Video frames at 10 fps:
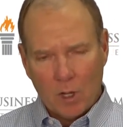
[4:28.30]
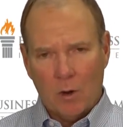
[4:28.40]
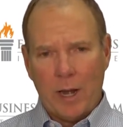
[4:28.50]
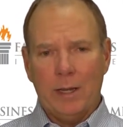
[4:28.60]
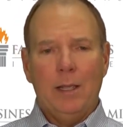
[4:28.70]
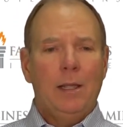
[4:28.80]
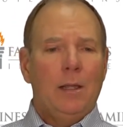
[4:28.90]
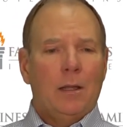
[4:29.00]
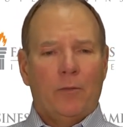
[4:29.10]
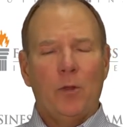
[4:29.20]
All right.
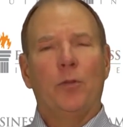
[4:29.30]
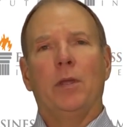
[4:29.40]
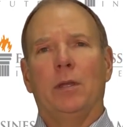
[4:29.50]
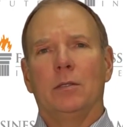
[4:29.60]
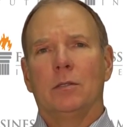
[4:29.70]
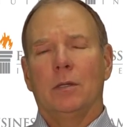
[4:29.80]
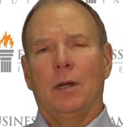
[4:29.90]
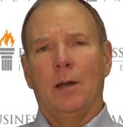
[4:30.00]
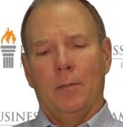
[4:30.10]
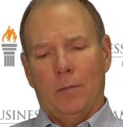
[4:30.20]
A few things.
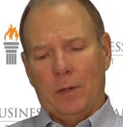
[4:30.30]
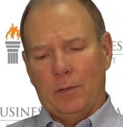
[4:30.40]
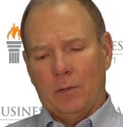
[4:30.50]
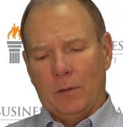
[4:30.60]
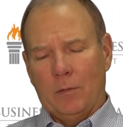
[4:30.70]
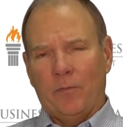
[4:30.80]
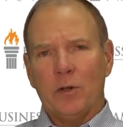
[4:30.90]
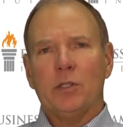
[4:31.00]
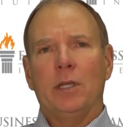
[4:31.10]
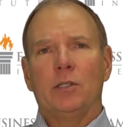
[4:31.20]
Uh,
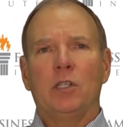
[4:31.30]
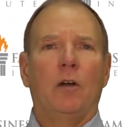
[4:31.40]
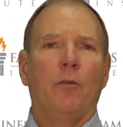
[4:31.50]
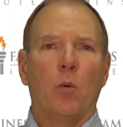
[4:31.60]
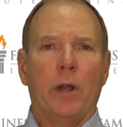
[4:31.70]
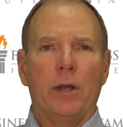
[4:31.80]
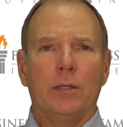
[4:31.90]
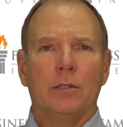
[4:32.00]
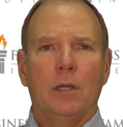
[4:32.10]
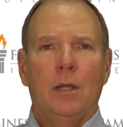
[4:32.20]
first thing is
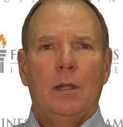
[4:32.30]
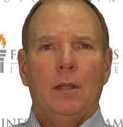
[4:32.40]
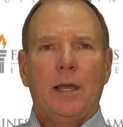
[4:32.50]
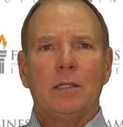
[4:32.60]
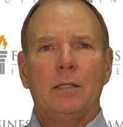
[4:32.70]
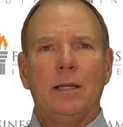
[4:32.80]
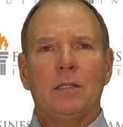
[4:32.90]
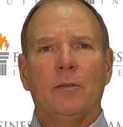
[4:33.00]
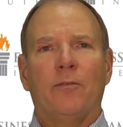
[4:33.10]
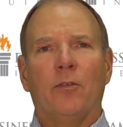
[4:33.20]
self-awareness. That's, that's
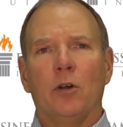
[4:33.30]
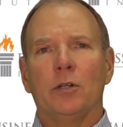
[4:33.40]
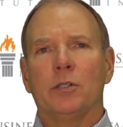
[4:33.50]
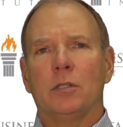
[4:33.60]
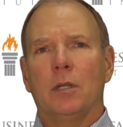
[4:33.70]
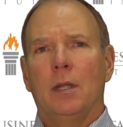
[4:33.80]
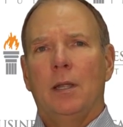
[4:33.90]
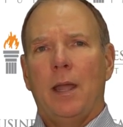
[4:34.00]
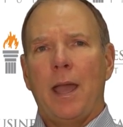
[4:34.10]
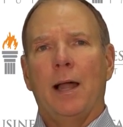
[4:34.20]
the first
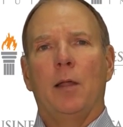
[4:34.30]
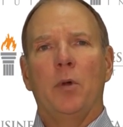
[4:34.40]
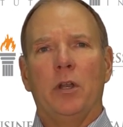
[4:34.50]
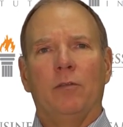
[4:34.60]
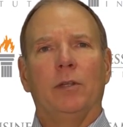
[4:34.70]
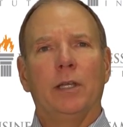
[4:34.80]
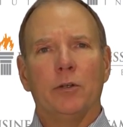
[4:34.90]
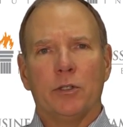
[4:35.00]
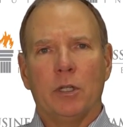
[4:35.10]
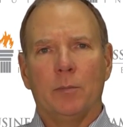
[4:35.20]
element of
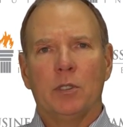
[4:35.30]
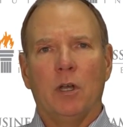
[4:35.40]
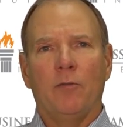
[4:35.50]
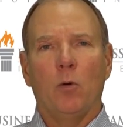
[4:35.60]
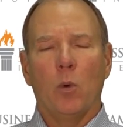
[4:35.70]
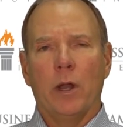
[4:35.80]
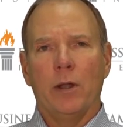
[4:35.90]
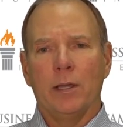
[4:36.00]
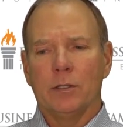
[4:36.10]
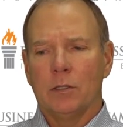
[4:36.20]
leadership,
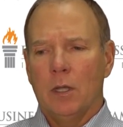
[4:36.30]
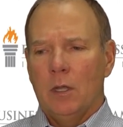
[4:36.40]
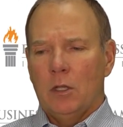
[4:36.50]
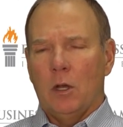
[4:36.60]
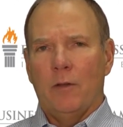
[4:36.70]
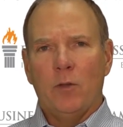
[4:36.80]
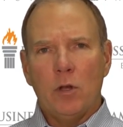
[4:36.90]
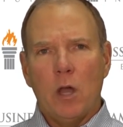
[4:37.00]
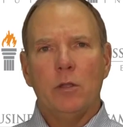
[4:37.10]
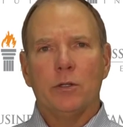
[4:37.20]
self-awareness. You know, if you
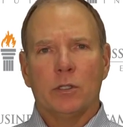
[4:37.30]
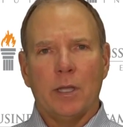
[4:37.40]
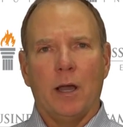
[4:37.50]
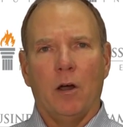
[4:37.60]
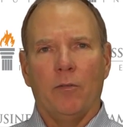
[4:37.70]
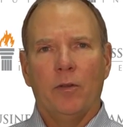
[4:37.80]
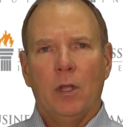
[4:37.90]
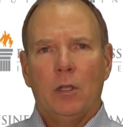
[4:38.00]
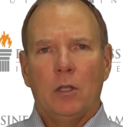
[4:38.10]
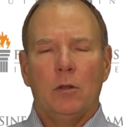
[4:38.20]
know yourself,
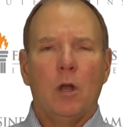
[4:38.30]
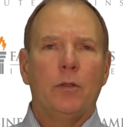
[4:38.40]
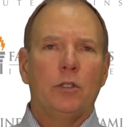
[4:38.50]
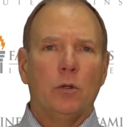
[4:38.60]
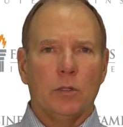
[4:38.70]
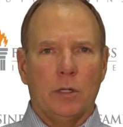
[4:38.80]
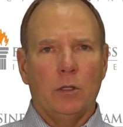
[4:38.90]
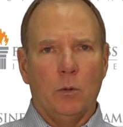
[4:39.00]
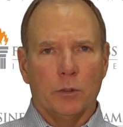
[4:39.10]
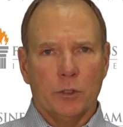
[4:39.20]
you know that you are,
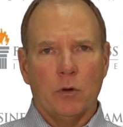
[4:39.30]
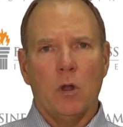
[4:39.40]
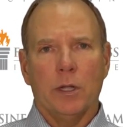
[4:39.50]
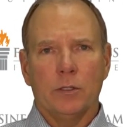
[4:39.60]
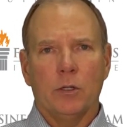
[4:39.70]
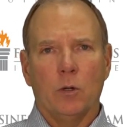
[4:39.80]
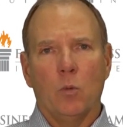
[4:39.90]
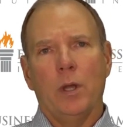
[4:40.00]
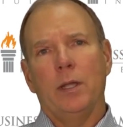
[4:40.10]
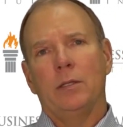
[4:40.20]
you are strong in certain
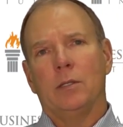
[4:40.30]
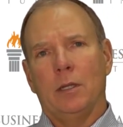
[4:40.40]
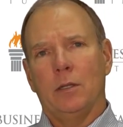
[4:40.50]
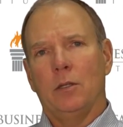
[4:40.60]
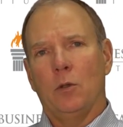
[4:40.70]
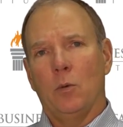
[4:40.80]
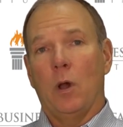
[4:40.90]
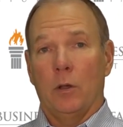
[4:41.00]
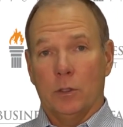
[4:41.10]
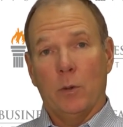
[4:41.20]
ways and that you
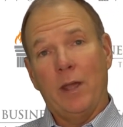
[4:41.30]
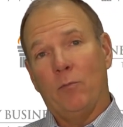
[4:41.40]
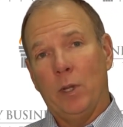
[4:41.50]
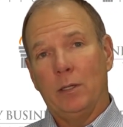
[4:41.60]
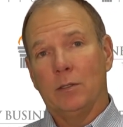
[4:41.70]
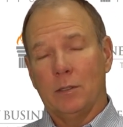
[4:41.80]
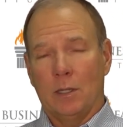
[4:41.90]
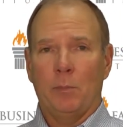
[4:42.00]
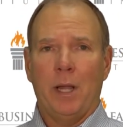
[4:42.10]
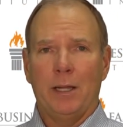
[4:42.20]
also have weaknesses
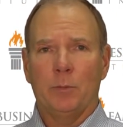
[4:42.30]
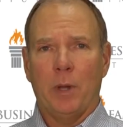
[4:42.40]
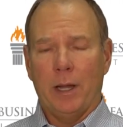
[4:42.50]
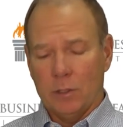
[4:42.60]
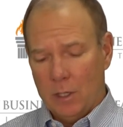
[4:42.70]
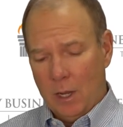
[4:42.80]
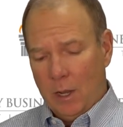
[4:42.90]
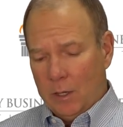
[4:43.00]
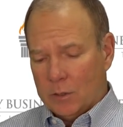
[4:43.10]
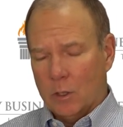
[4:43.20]
and blind spots.
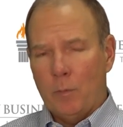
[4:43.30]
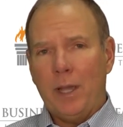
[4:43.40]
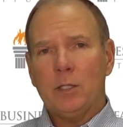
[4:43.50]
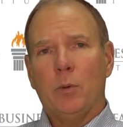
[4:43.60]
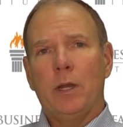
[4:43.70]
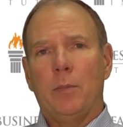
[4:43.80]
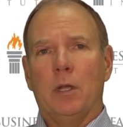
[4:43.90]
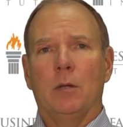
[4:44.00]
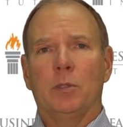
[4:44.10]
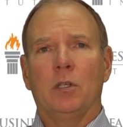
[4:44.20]
So the best way to
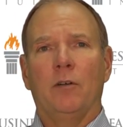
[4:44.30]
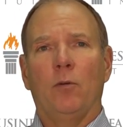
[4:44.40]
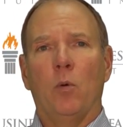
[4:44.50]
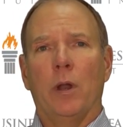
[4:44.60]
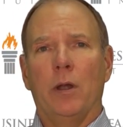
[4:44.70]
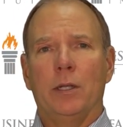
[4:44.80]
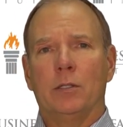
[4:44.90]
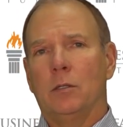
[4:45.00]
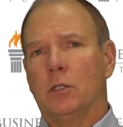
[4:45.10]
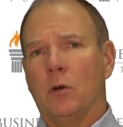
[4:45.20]
become self-aware
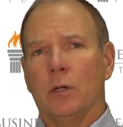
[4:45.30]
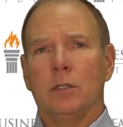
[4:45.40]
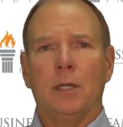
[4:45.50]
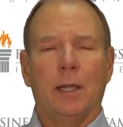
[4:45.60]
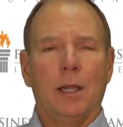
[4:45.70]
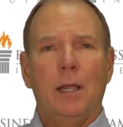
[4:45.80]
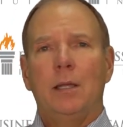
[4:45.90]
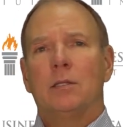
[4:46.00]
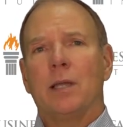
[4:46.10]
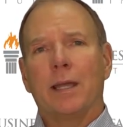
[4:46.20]
is to start to take
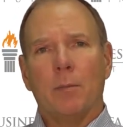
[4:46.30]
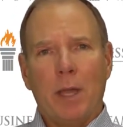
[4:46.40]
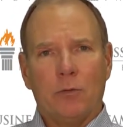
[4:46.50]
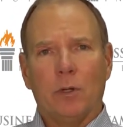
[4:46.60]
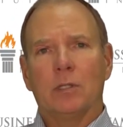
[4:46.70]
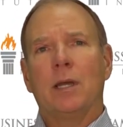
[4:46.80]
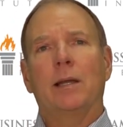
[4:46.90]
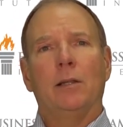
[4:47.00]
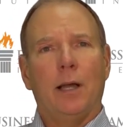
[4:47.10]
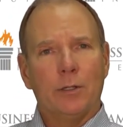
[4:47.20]
psychometric,
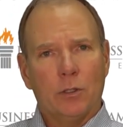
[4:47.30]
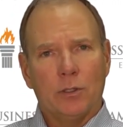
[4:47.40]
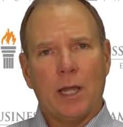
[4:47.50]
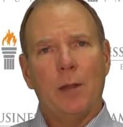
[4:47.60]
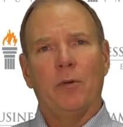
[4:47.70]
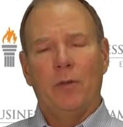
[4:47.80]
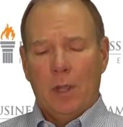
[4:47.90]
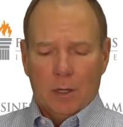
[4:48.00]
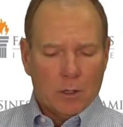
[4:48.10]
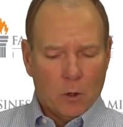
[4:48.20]
psychological type of
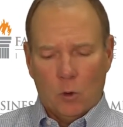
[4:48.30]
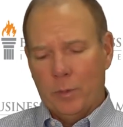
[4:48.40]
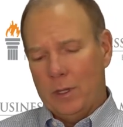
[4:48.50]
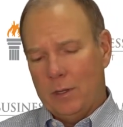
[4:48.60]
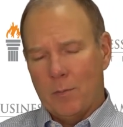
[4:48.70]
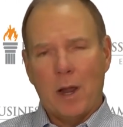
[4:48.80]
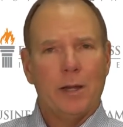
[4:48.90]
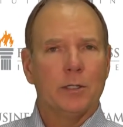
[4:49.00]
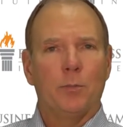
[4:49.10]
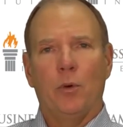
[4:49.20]
Kolbe,
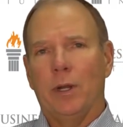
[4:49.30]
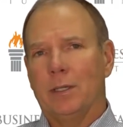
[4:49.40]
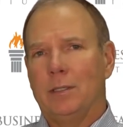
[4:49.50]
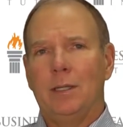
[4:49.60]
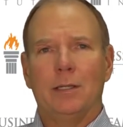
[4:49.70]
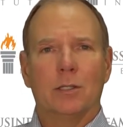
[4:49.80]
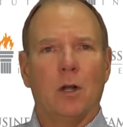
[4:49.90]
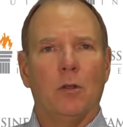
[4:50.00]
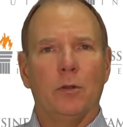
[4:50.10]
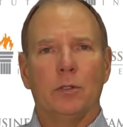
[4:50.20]
Myers-Briggs, DISC,
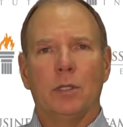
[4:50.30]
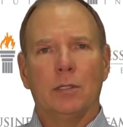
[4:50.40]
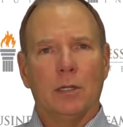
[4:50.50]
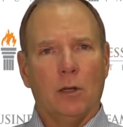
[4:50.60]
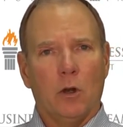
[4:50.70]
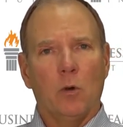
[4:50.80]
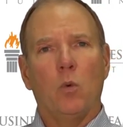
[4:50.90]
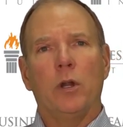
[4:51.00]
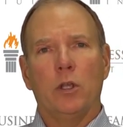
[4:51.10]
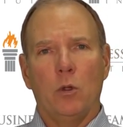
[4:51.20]
all those things and learn
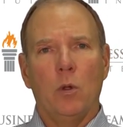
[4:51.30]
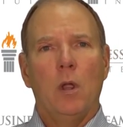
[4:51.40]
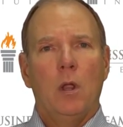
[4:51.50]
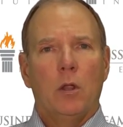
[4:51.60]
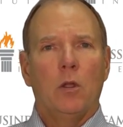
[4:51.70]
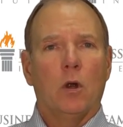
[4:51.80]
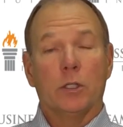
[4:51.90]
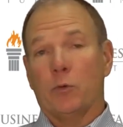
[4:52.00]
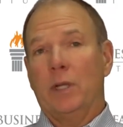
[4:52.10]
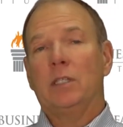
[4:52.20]
what you, your
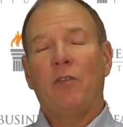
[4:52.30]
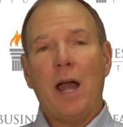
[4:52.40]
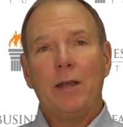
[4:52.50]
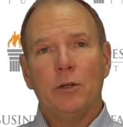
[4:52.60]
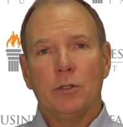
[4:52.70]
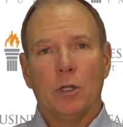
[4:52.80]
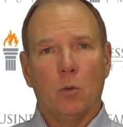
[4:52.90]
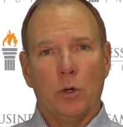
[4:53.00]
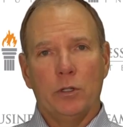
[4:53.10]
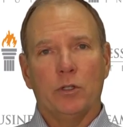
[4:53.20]
strengths finders, you
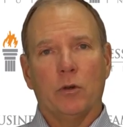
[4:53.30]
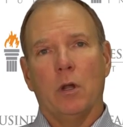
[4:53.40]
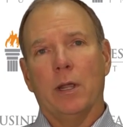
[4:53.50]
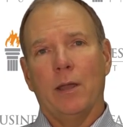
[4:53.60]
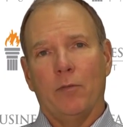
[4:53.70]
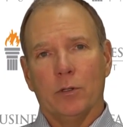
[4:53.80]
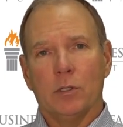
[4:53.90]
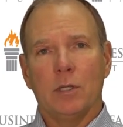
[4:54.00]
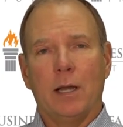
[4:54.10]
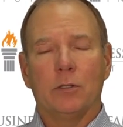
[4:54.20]
know, what are you strong at
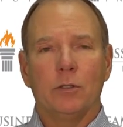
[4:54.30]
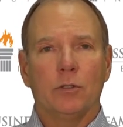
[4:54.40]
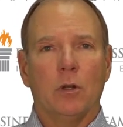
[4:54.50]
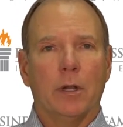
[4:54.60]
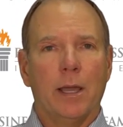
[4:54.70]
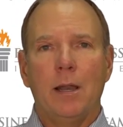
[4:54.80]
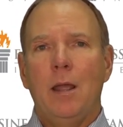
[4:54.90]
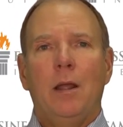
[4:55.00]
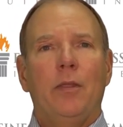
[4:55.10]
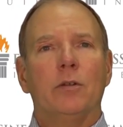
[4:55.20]
versus not so strong at.
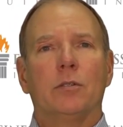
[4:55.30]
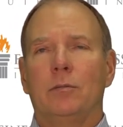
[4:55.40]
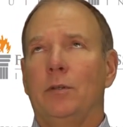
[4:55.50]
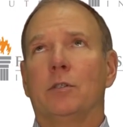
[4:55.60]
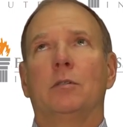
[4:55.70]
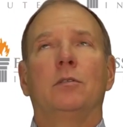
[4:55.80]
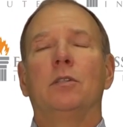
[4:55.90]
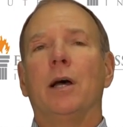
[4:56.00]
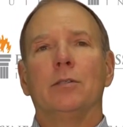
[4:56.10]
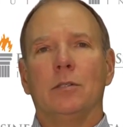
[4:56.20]
There's, there's
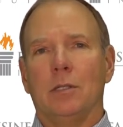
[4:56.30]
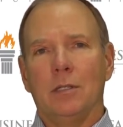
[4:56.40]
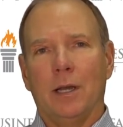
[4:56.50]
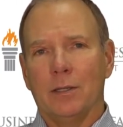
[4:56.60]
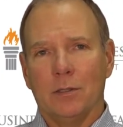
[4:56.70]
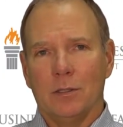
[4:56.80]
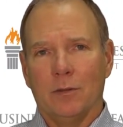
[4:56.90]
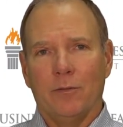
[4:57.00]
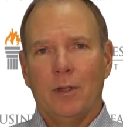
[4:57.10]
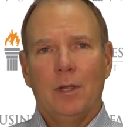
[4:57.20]
dozens and dozens
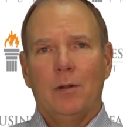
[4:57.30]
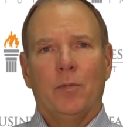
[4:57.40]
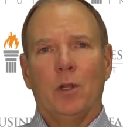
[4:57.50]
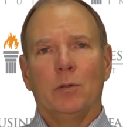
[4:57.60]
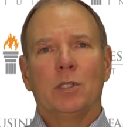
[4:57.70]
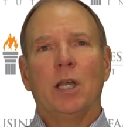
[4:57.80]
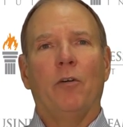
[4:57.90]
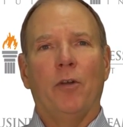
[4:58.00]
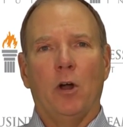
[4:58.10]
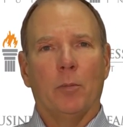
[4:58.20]
of you know,
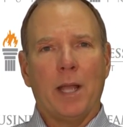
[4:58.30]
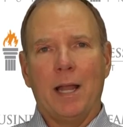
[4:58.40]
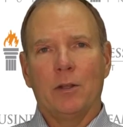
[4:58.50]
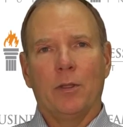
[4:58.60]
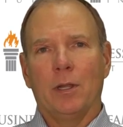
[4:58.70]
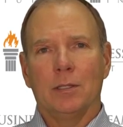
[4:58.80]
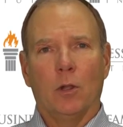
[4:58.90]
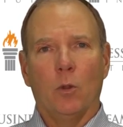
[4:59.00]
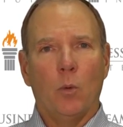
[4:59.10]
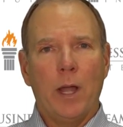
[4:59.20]
self-help kind of things
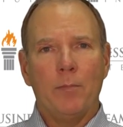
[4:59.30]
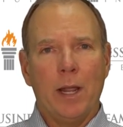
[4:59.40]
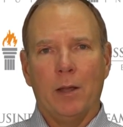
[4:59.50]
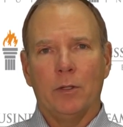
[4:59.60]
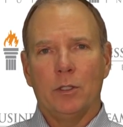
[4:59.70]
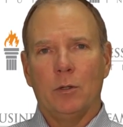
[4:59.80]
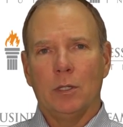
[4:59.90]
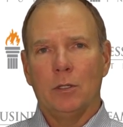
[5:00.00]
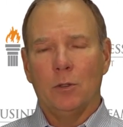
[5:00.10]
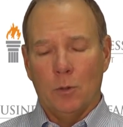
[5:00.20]
on the web now that you
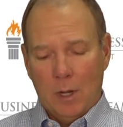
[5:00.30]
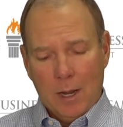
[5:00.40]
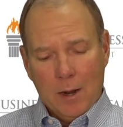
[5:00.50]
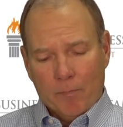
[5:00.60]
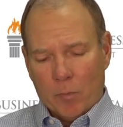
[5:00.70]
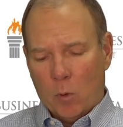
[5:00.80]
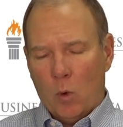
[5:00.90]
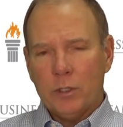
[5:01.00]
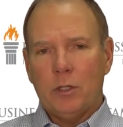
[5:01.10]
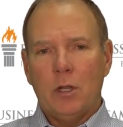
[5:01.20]
can do. But
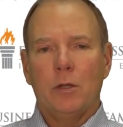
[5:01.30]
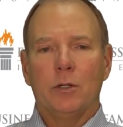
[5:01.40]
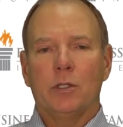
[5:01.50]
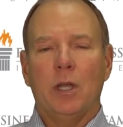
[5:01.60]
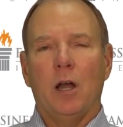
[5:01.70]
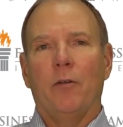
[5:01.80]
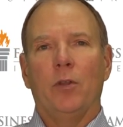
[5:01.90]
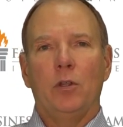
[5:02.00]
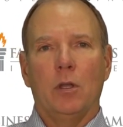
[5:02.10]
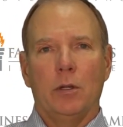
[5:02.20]
once you know yourself,
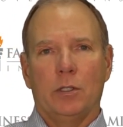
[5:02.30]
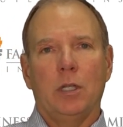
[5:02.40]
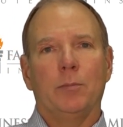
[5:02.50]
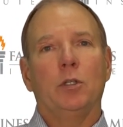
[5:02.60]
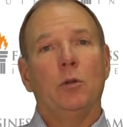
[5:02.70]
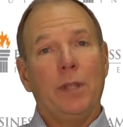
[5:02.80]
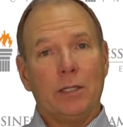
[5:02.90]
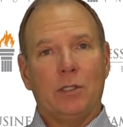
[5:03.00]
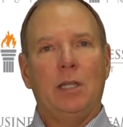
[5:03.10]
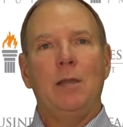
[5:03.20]
then you go to step two, and
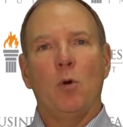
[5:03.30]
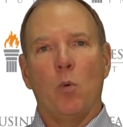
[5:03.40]
that's team